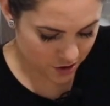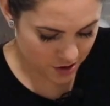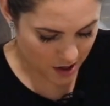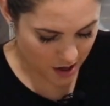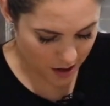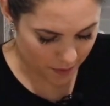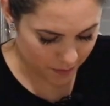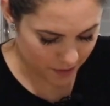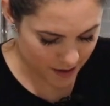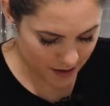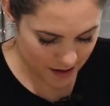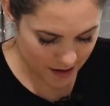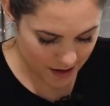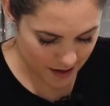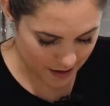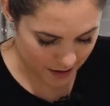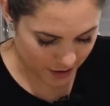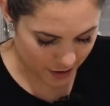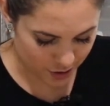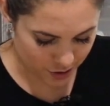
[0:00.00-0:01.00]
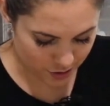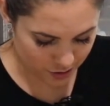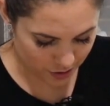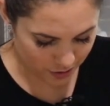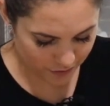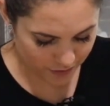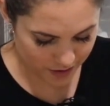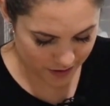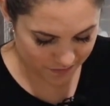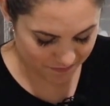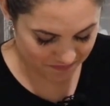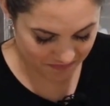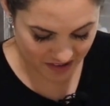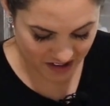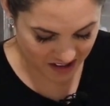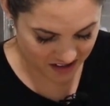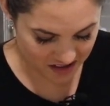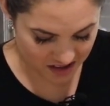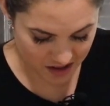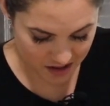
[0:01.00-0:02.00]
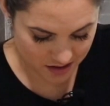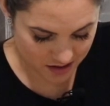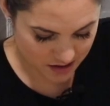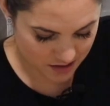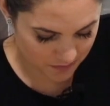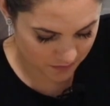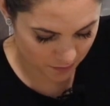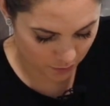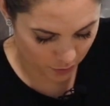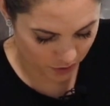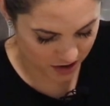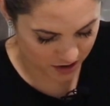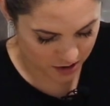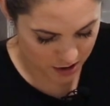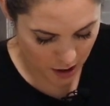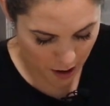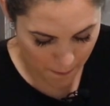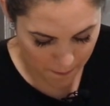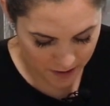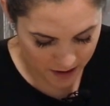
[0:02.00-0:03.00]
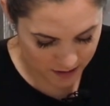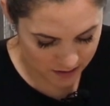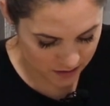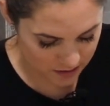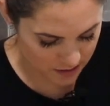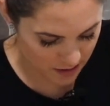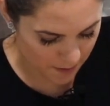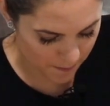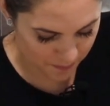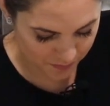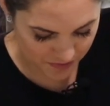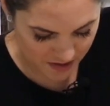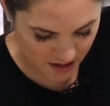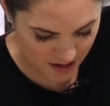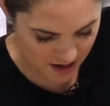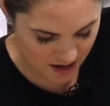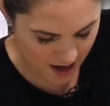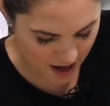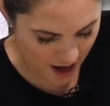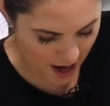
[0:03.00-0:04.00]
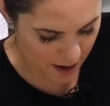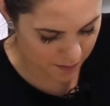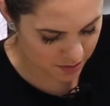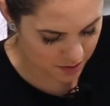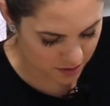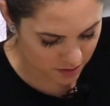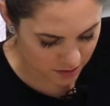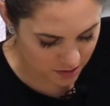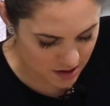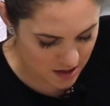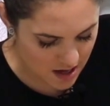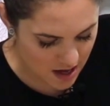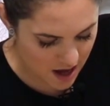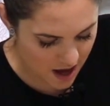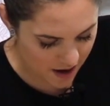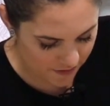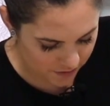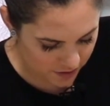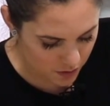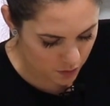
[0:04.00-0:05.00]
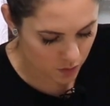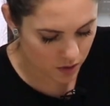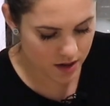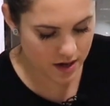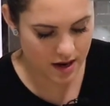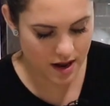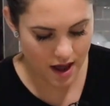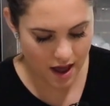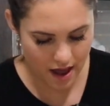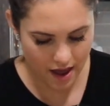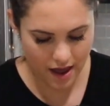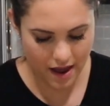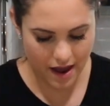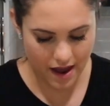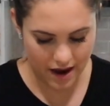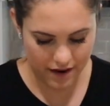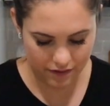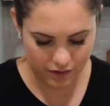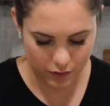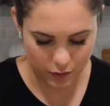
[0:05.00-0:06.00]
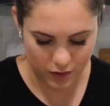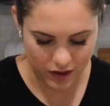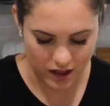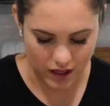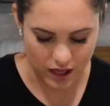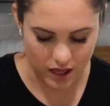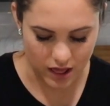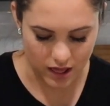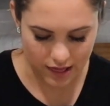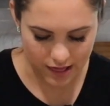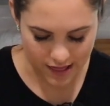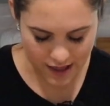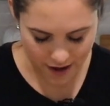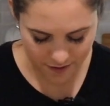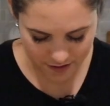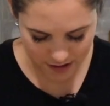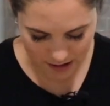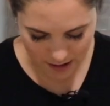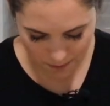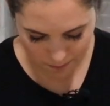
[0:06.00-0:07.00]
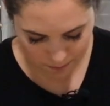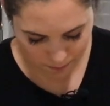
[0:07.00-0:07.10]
chop it and I serve it like this with the toppings, and absolutely everyone loves it.